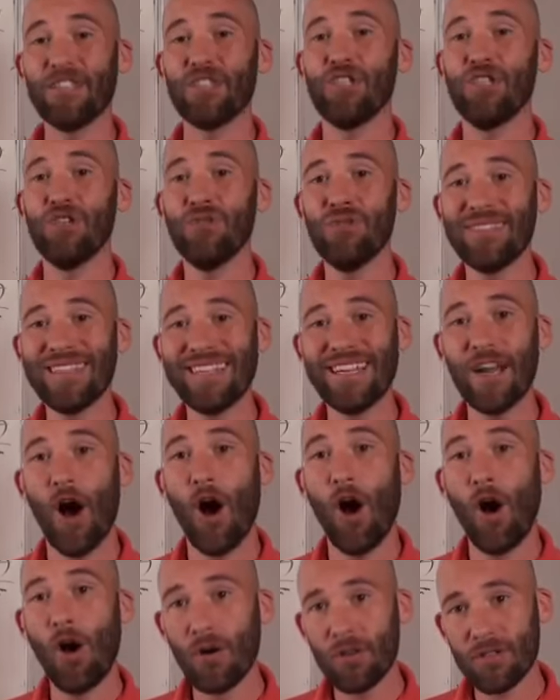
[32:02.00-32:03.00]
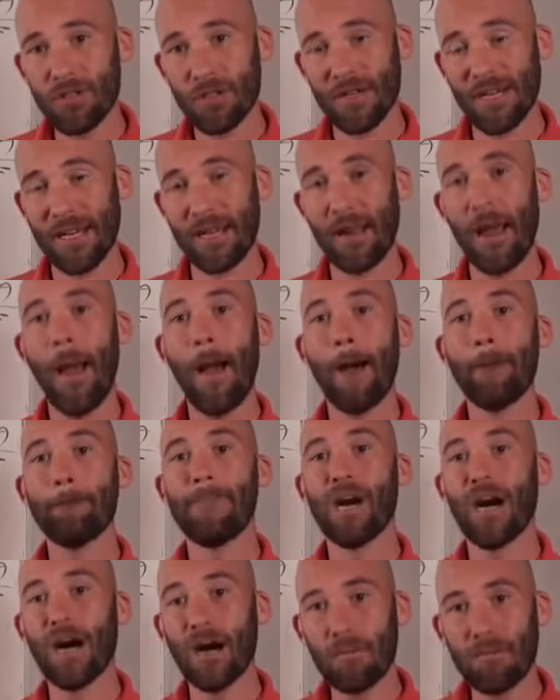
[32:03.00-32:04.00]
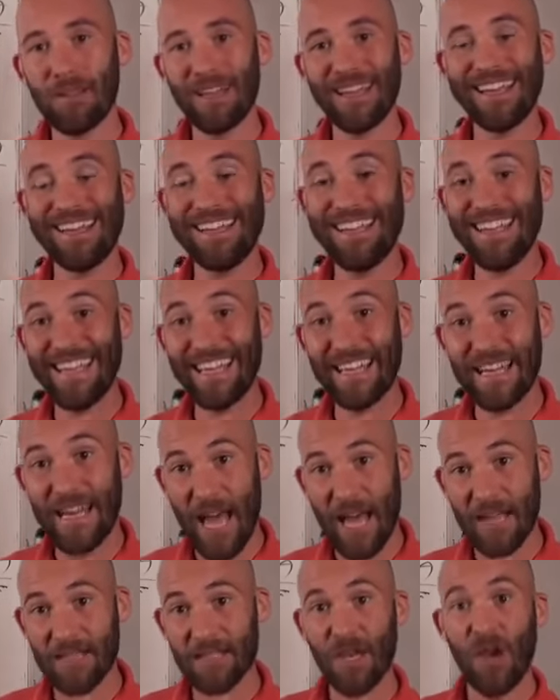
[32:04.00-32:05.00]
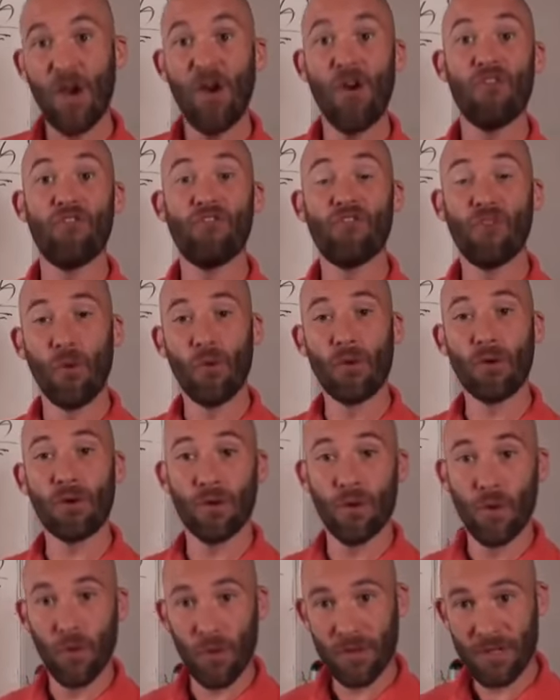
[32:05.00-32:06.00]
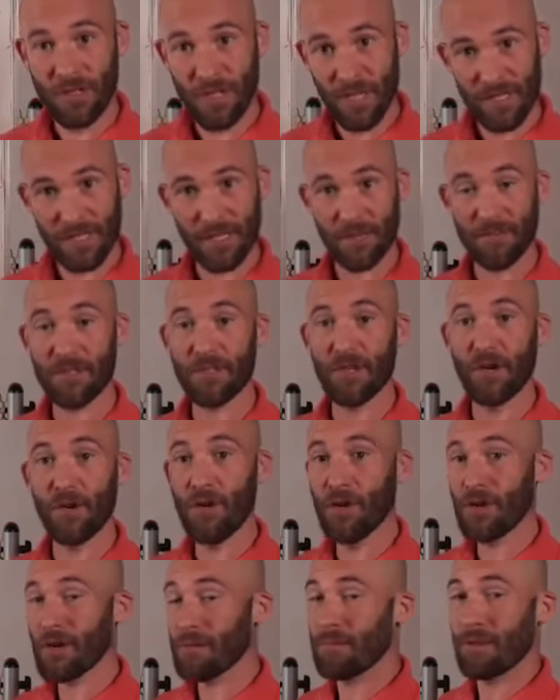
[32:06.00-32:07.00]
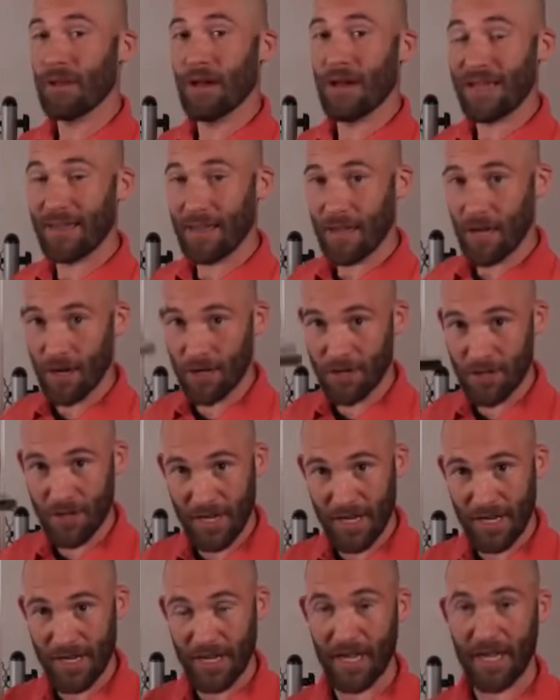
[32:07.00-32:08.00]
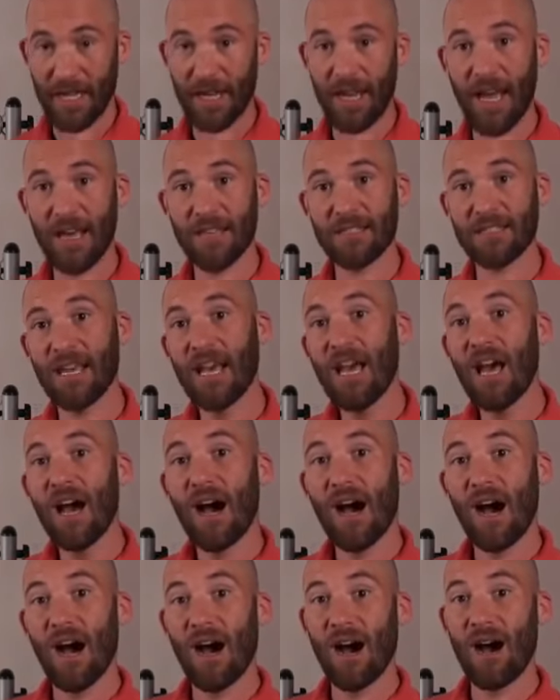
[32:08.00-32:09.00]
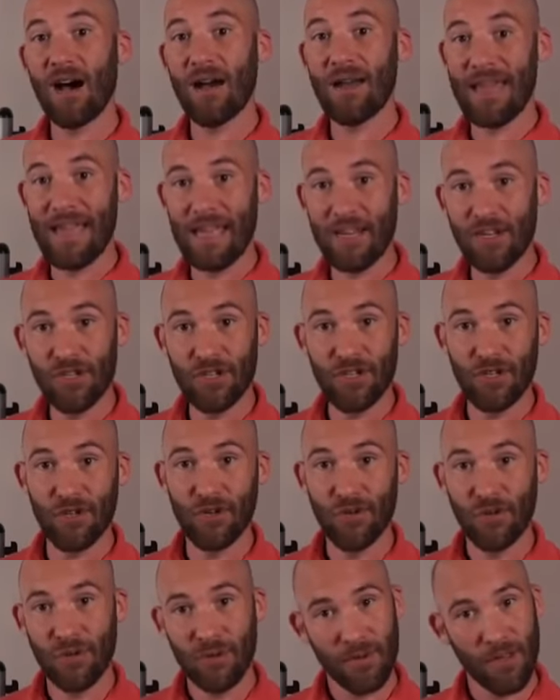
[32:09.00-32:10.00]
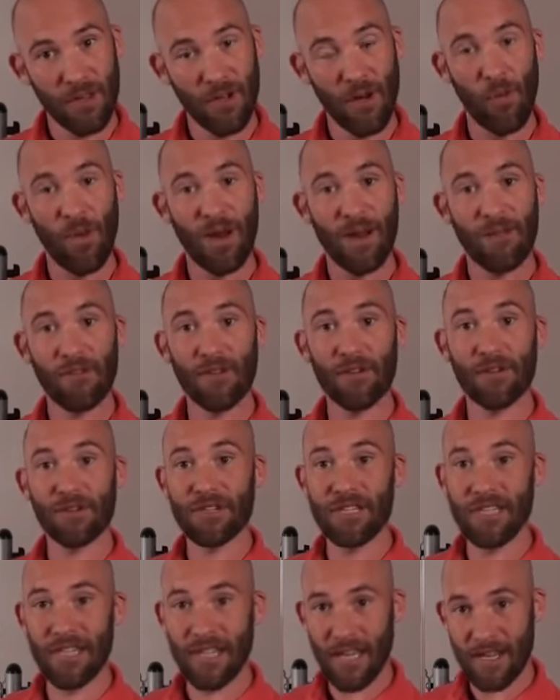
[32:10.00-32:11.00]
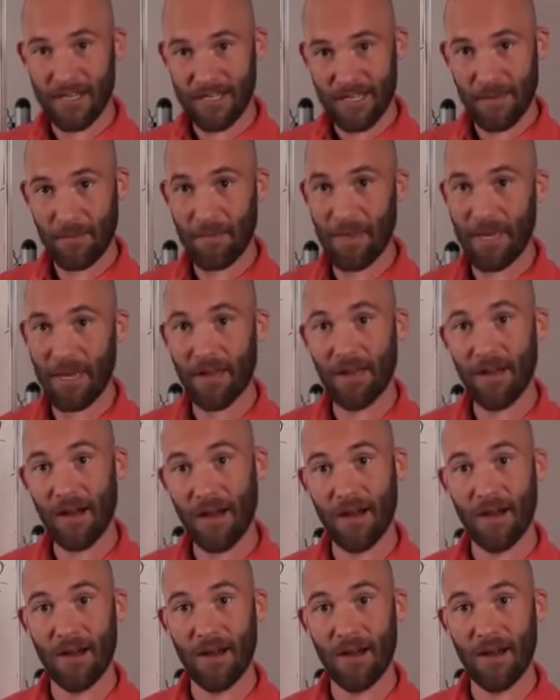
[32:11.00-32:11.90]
is using alternate public DNS for your system. So you can plug in the alternate DNS into whatever your DHCP